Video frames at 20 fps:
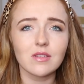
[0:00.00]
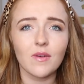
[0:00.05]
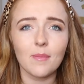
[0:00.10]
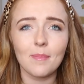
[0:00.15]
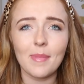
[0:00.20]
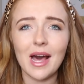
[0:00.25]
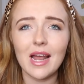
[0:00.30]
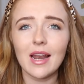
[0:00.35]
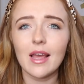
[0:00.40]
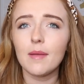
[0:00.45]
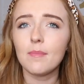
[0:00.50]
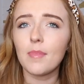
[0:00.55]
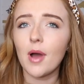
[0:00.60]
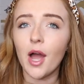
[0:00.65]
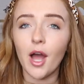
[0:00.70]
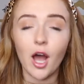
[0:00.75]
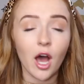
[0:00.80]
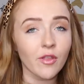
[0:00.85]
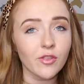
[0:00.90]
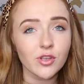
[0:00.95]
for ballet,
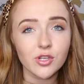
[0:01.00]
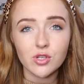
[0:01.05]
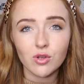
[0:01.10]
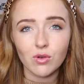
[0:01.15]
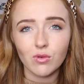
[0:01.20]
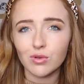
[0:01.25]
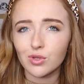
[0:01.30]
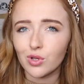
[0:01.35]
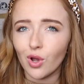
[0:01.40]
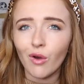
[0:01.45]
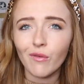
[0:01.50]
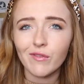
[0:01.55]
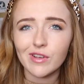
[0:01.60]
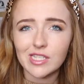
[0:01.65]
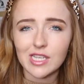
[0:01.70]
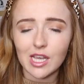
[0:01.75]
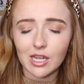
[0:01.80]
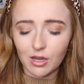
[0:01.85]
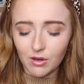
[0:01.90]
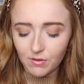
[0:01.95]
but other schools,
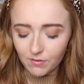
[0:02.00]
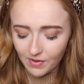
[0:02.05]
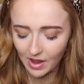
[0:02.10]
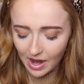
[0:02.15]
obviously it could